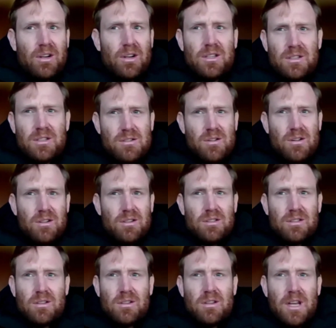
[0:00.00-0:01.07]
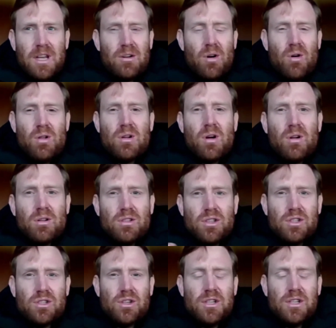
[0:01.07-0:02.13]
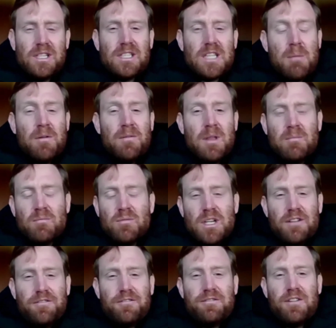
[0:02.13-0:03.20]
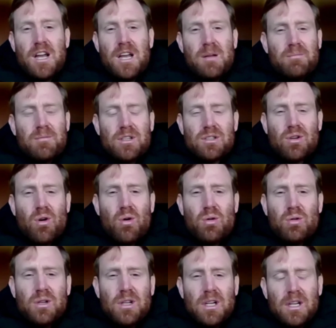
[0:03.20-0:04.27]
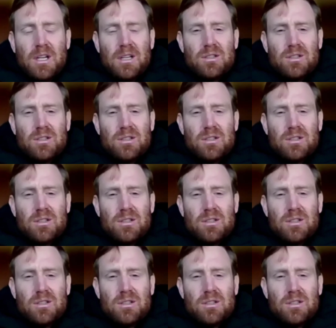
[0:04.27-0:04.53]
on their whole culture journey, some of them really frame this whole